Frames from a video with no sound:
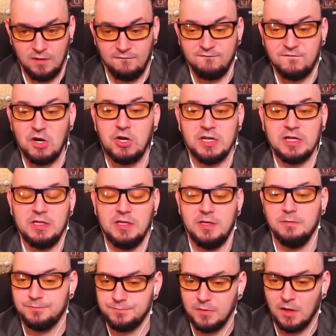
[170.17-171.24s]

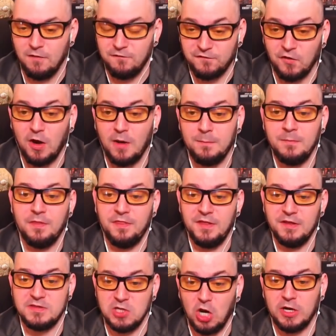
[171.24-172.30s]
vertically from
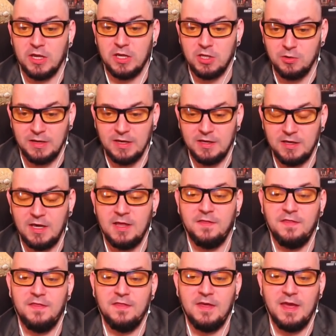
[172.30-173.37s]
the target unit,
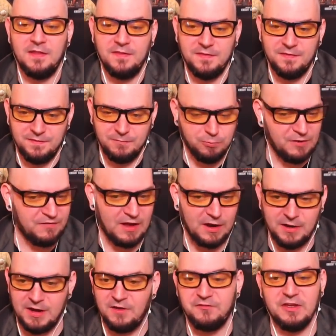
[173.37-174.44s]
and we've
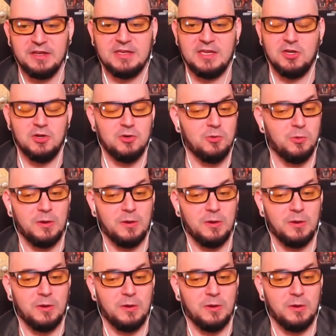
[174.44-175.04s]
had an FAQ.